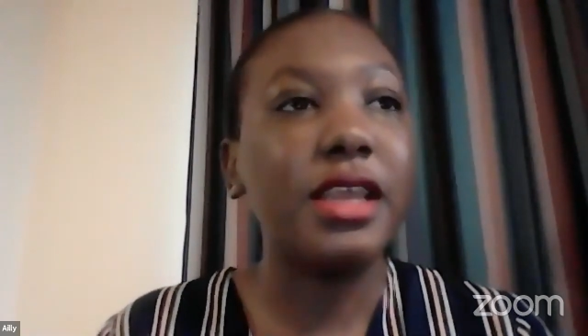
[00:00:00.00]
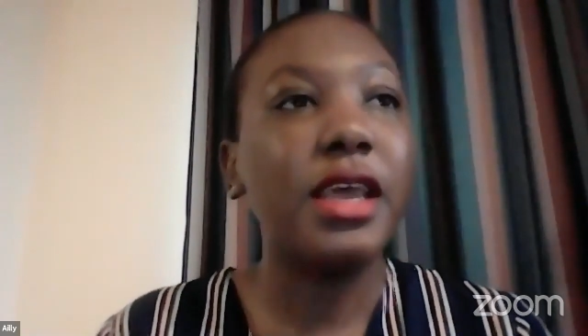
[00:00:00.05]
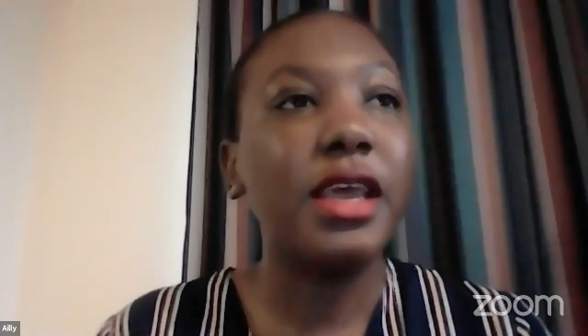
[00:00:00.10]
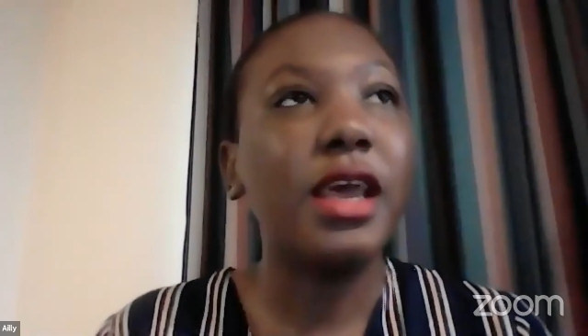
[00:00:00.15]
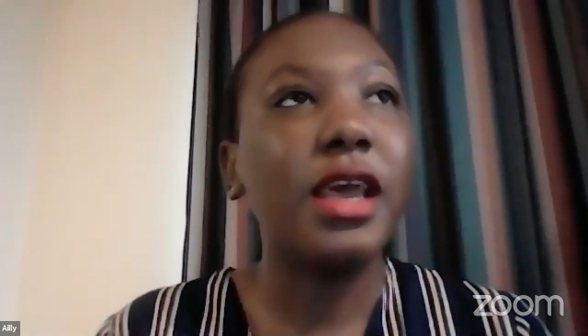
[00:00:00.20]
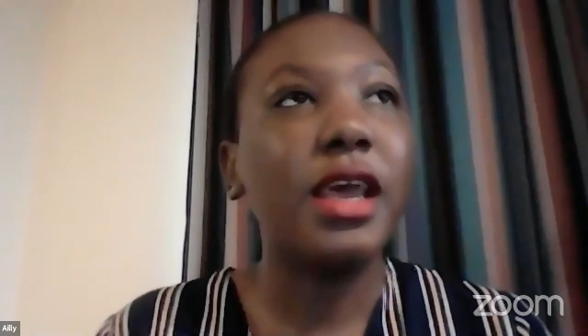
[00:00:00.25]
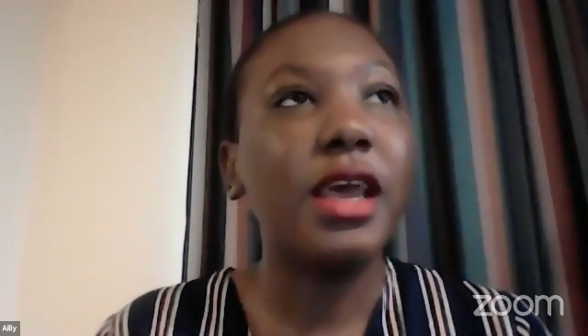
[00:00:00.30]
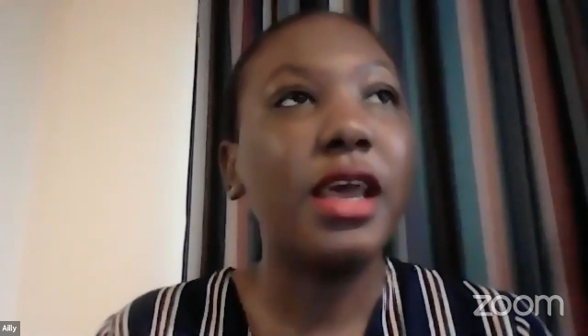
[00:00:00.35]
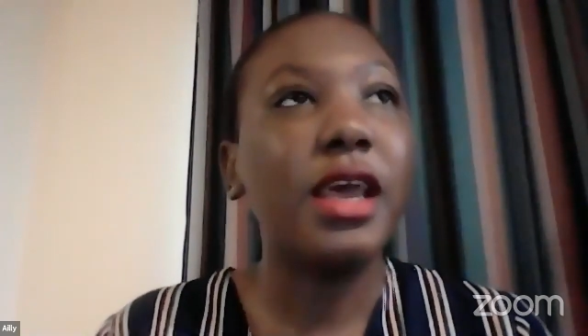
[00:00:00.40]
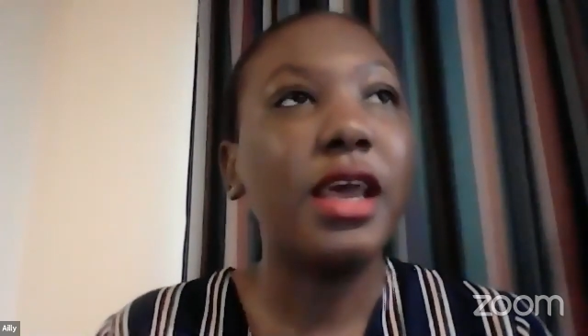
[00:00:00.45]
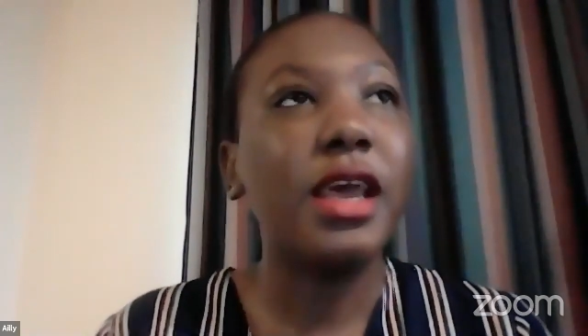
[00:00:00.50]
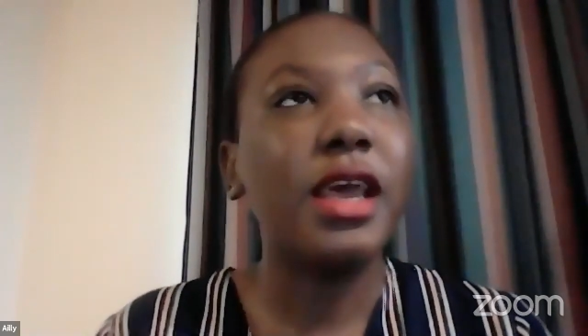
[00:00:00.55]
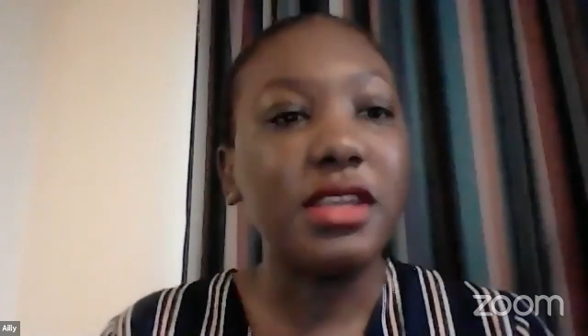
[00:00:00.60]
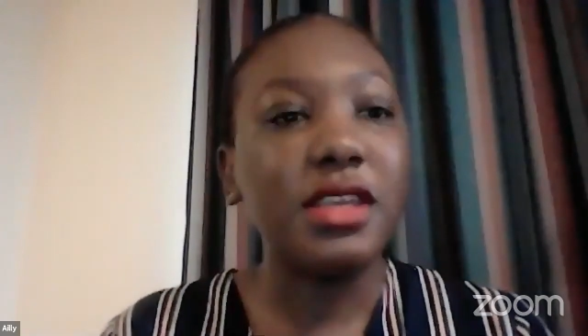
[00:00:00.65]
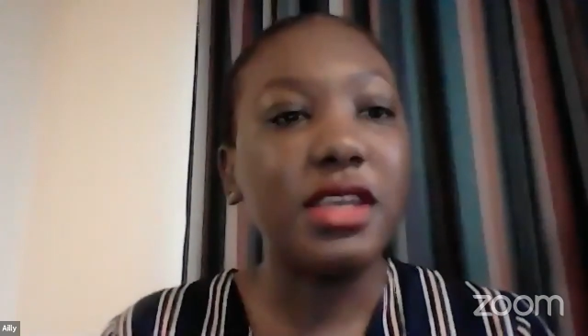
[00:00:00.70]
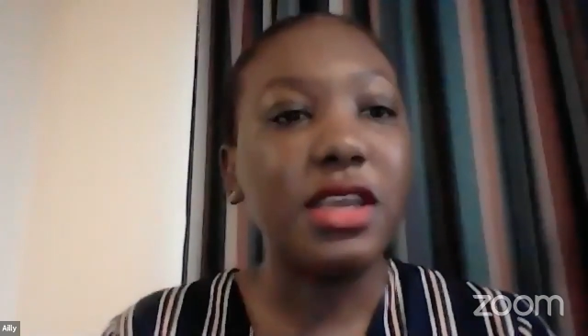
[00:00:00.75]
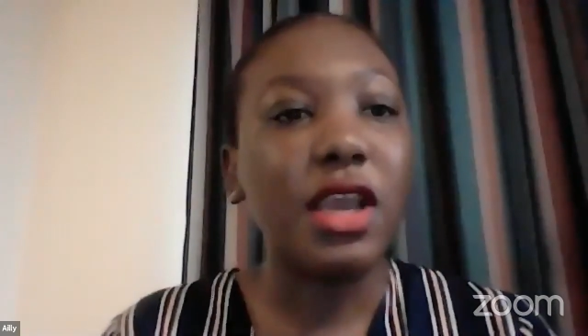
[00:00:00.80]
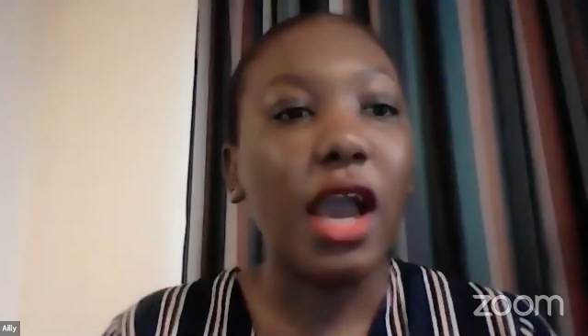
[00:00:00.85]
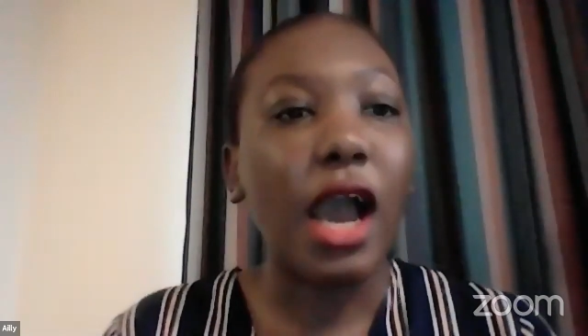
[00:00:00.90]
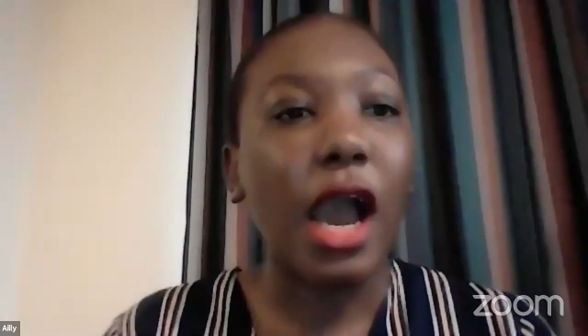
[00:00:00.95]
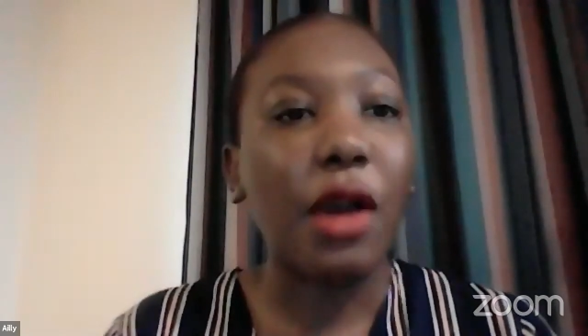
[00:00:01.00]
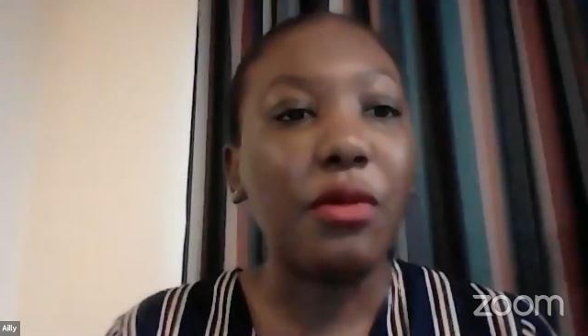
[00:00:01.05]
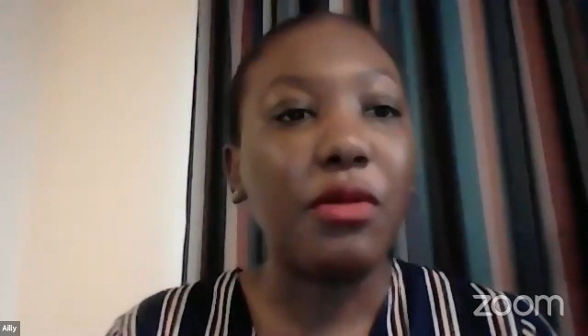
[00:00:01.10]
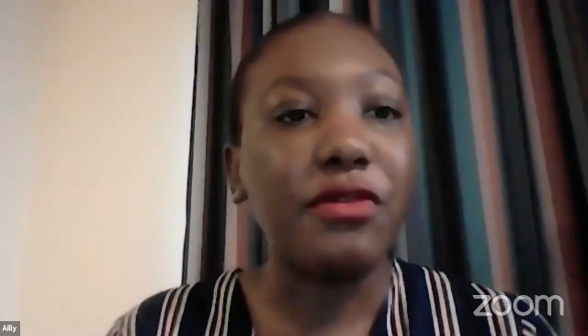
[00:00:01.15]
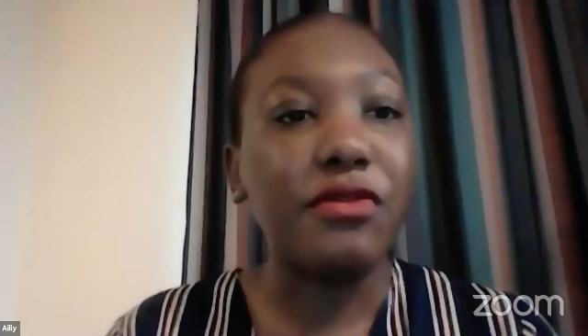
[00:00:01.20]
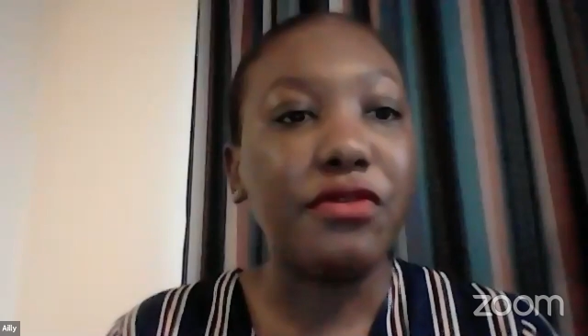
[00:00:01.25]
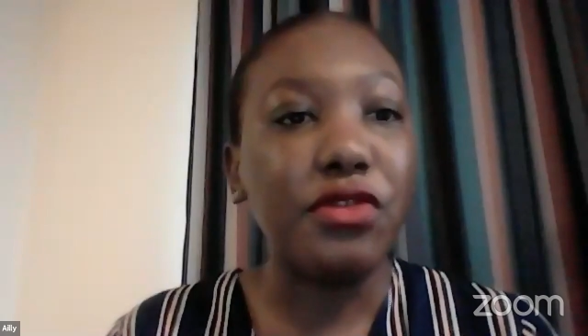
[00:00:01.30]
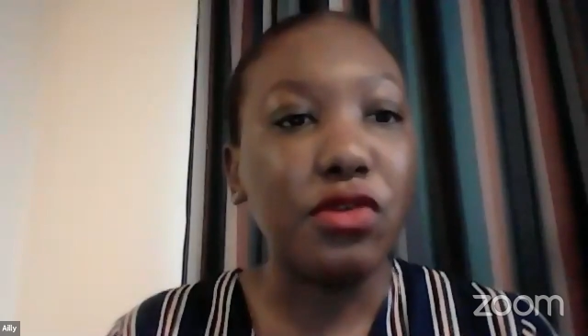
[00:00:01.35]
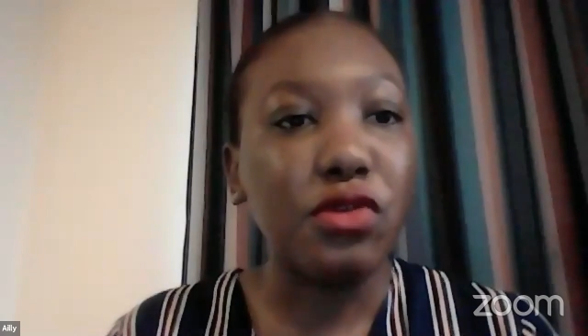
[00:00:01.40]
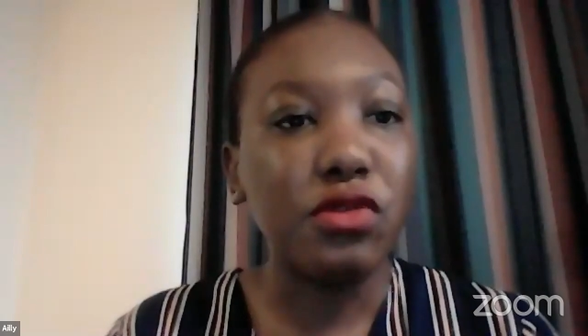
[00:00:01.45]
ascertaining
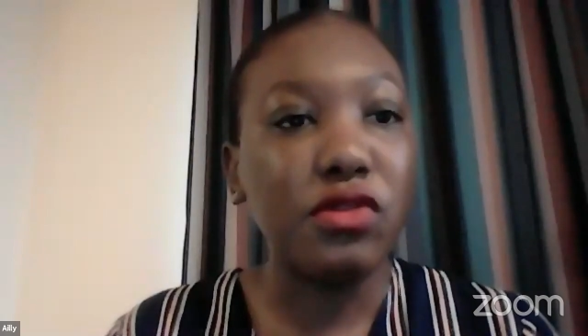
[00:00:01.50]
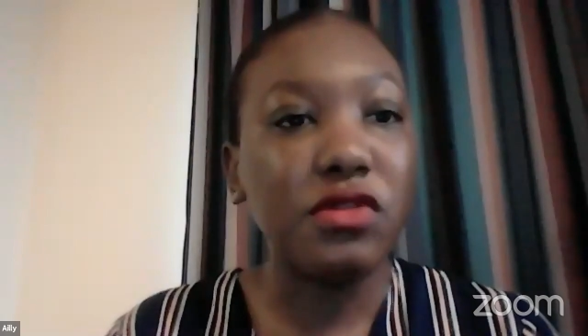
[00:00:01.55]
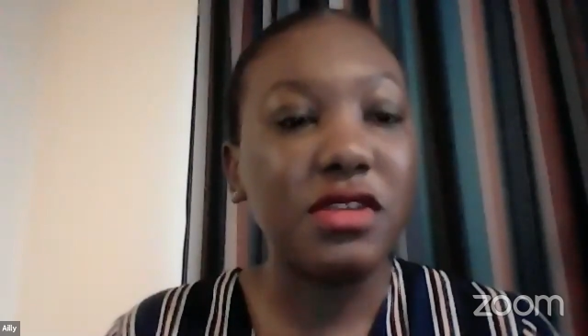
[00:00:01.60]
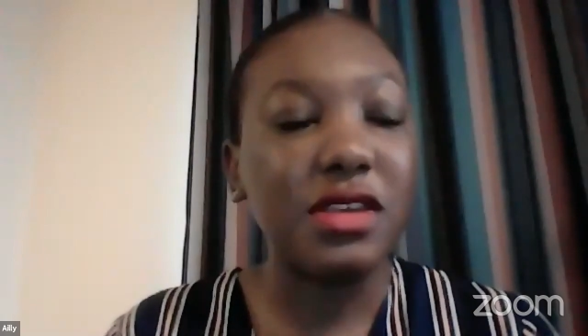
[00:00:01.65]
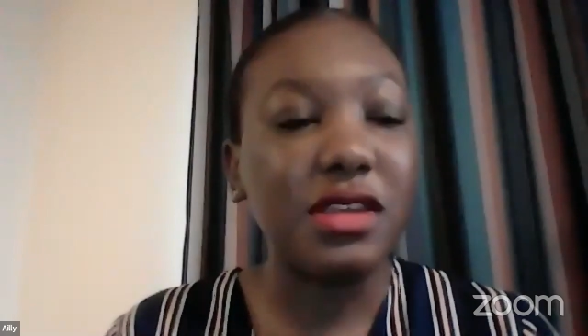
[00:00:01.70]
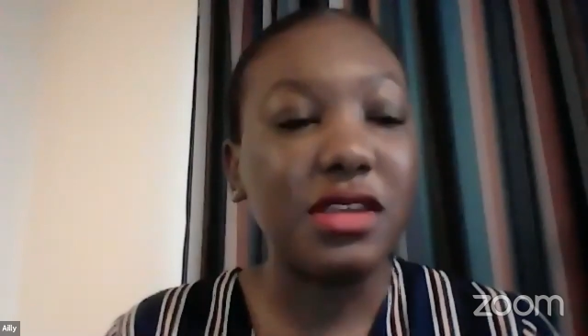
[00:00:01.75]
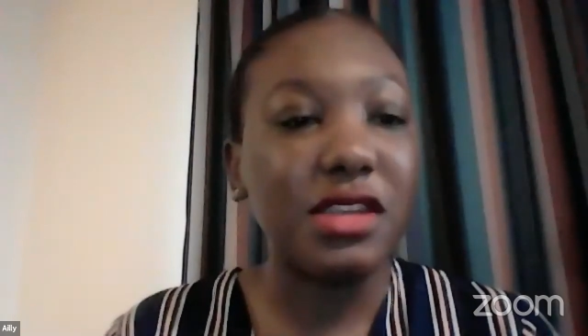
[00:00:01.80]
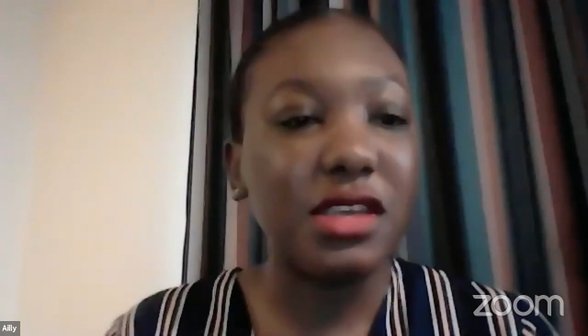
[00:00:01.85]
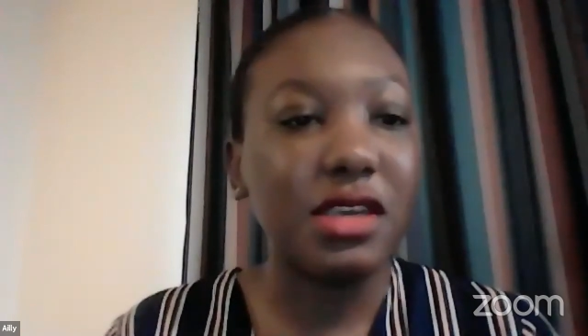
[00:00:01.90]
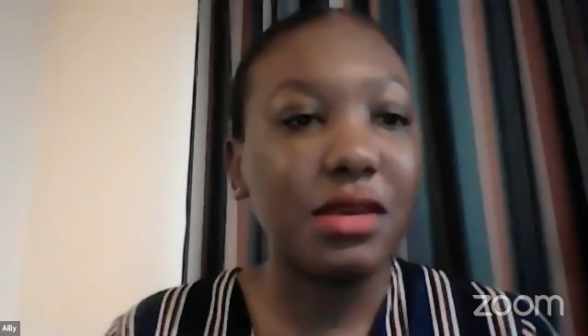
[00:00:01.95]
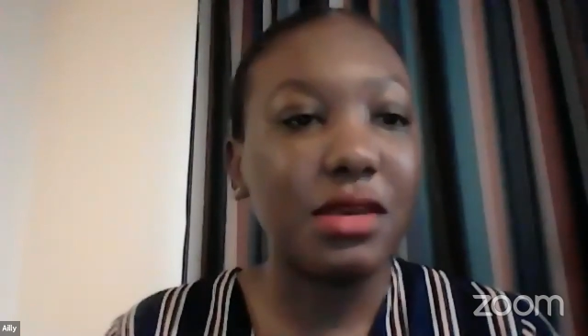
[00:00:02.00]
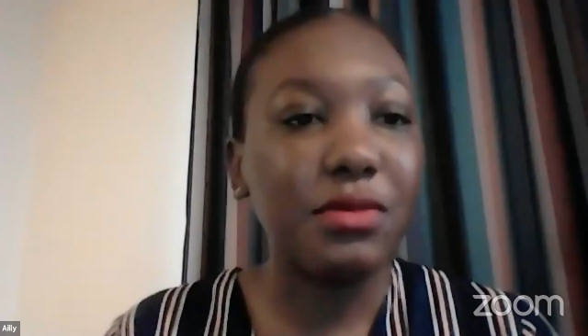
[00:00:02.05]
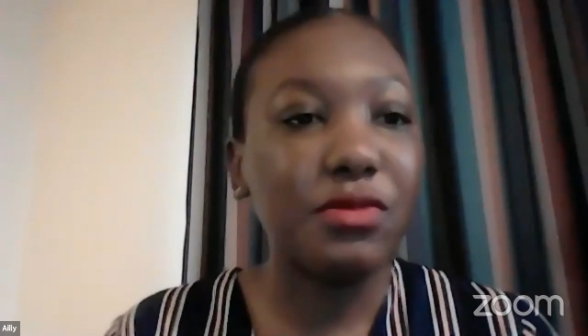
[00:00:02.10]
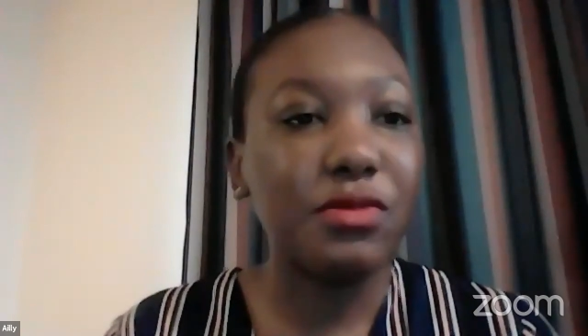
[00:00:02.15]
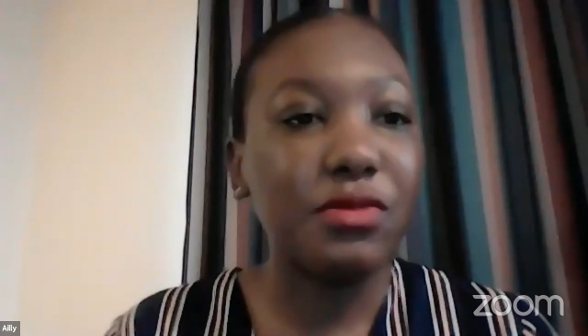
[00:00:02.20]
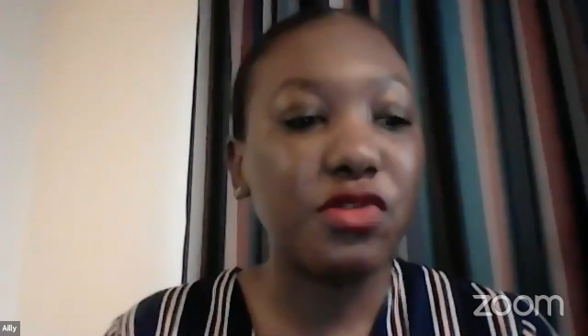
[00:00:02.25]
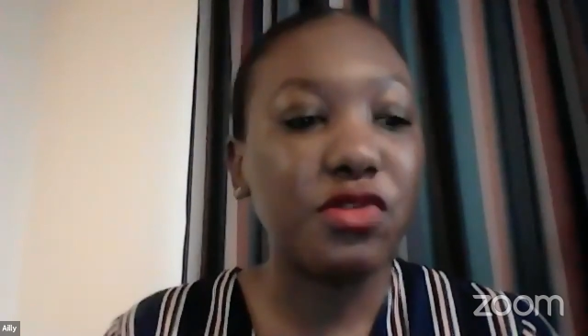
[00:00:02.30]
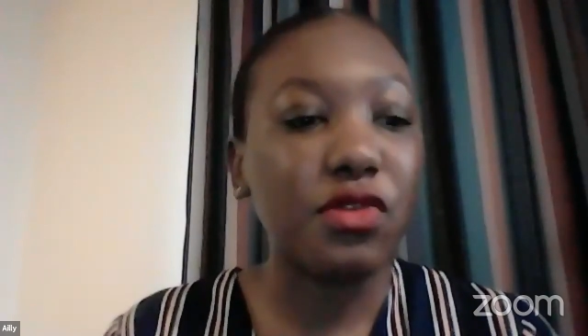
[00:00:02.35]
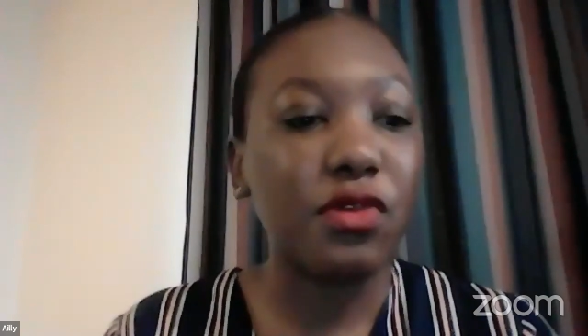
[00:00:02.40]
our views in terms of